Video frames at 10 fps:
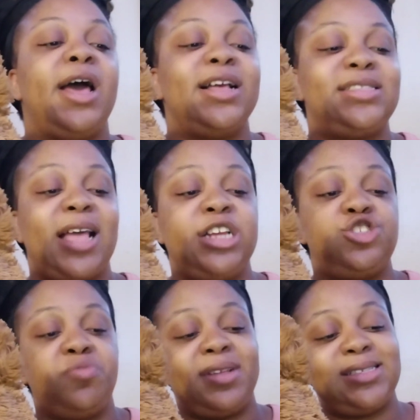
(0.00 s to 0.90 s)

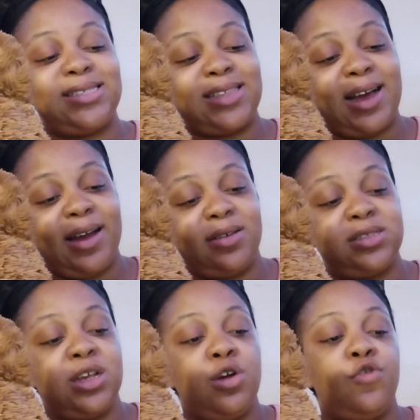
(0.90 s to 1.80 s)
attachment
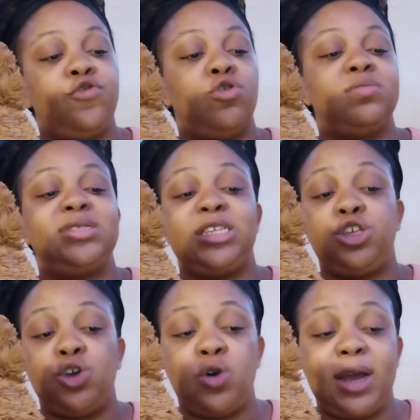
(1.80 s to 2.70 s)
styles from
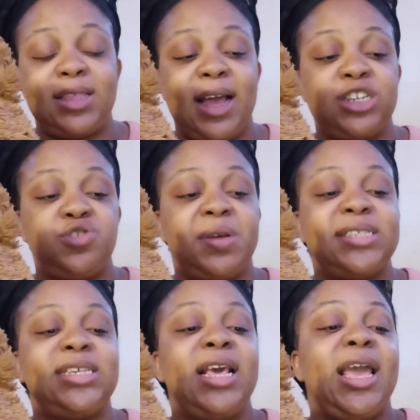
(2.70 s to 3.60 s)
secure
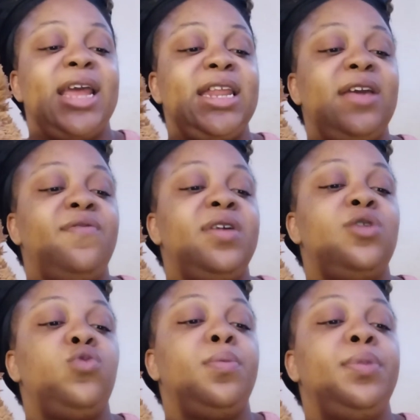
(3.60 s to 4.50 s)
attachments and
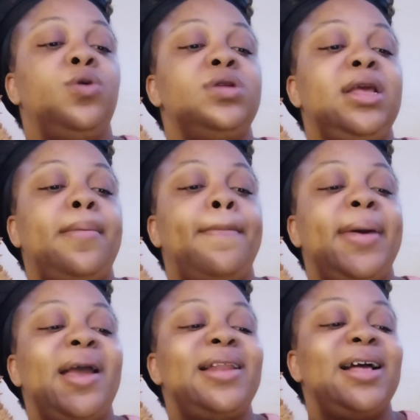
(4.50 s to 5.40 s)
even rebuild
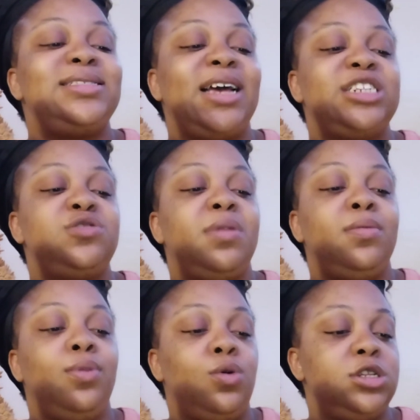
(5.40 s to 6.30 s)
impaired
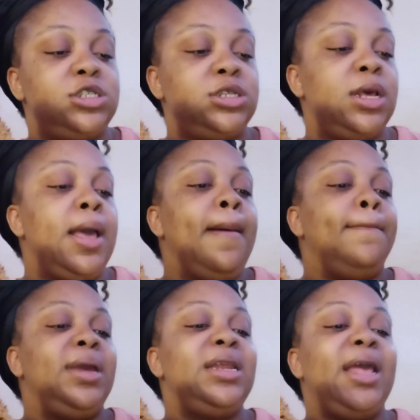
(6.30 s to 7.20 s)
attachment bonds.
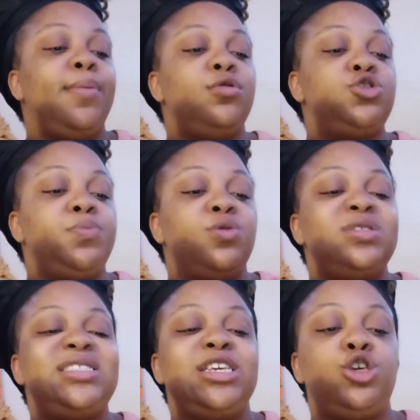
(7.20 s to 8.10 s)
Being able to
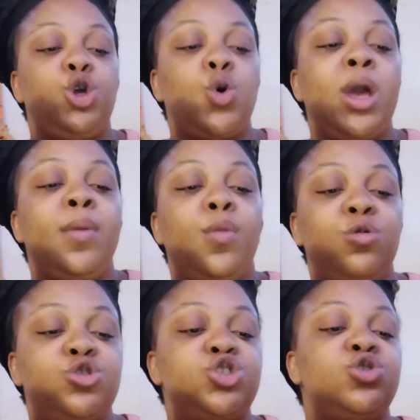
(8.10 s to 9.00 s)
build secure
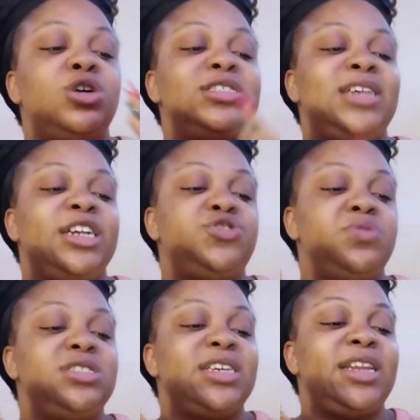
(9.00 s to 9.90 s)
emotional
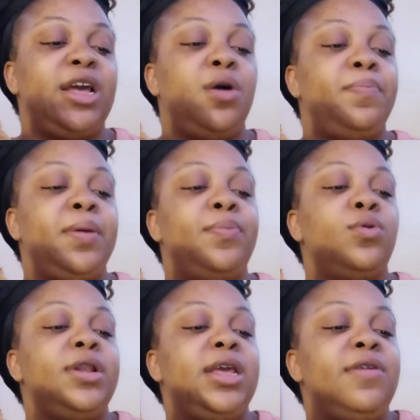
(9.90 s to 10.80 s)
attachments can help
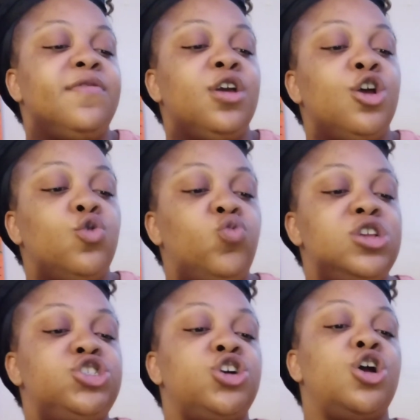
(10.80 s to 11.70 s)
people live
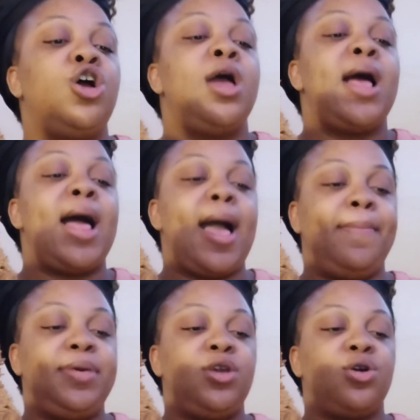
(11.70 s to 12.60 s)
richer,
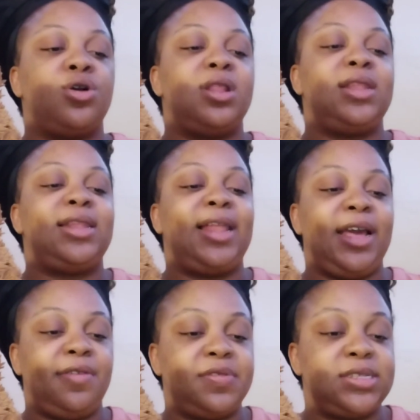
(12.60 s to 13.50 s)
happier
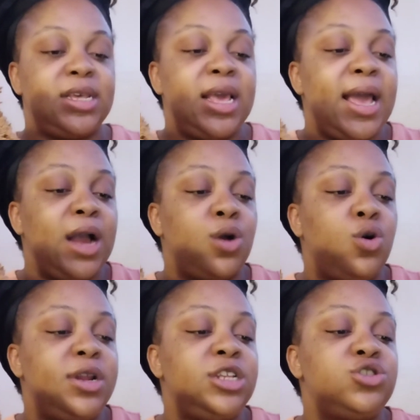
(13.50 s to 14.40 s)
lives.
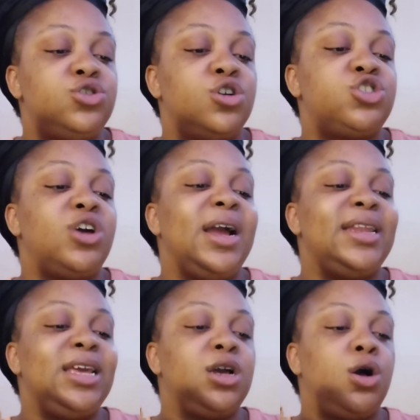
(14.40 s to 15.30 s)
According to Dr.
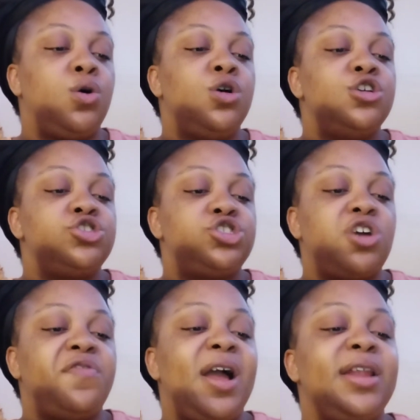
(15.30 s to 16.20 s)
Aniko,
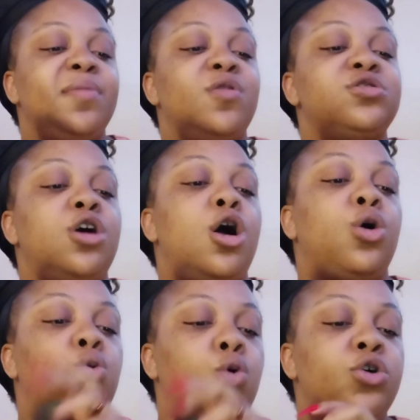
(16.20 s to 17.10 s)
stuffed animals are,
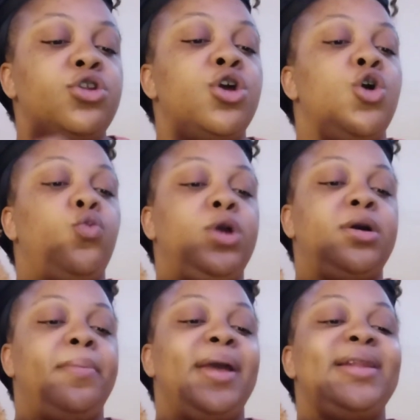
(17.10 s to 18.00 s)
quote,
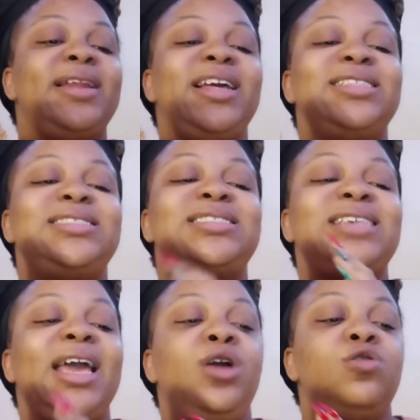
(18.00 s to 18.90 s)
recommended in
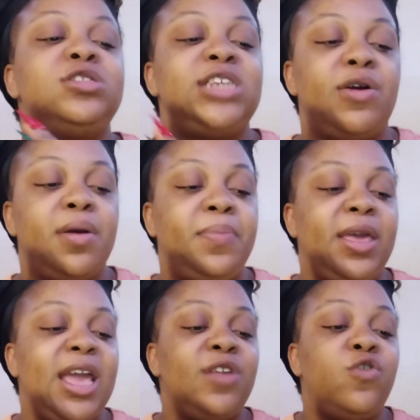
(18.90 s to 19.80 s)

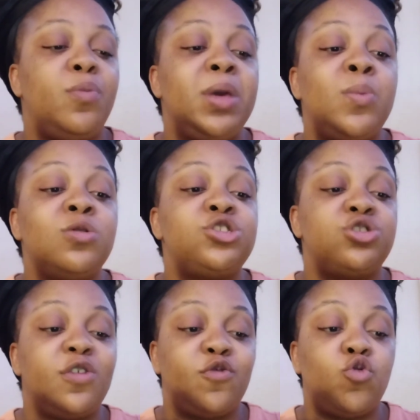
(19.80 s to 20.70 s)
psychotherapy and for people
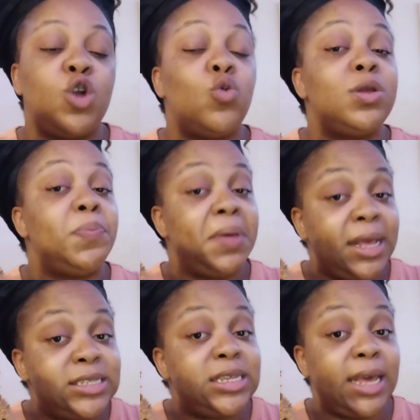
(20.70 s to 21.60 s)
suffering with
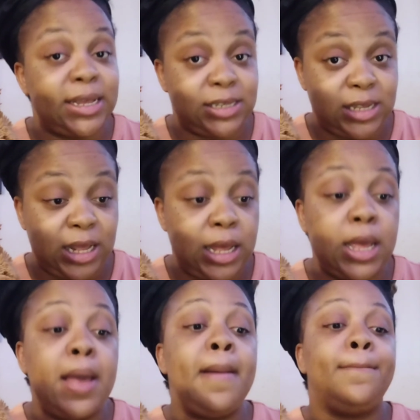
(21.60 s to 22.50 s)
PTSD,
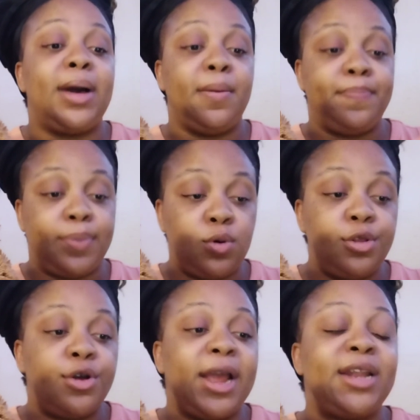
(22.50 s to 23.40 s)

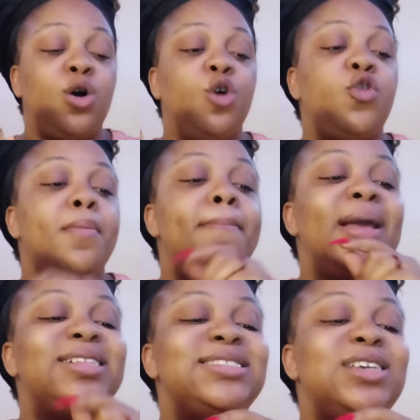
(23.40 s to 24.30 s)
bipolar, and other
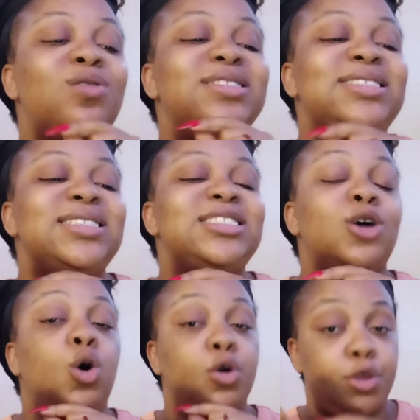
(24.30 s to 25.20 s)
mental
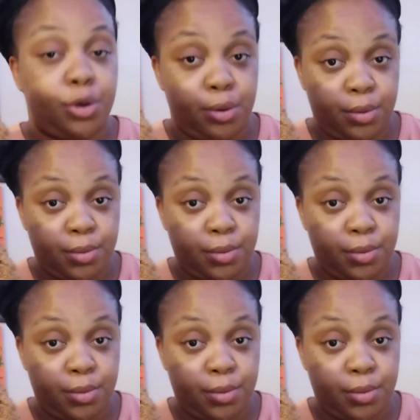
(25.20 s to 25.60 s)
disorder.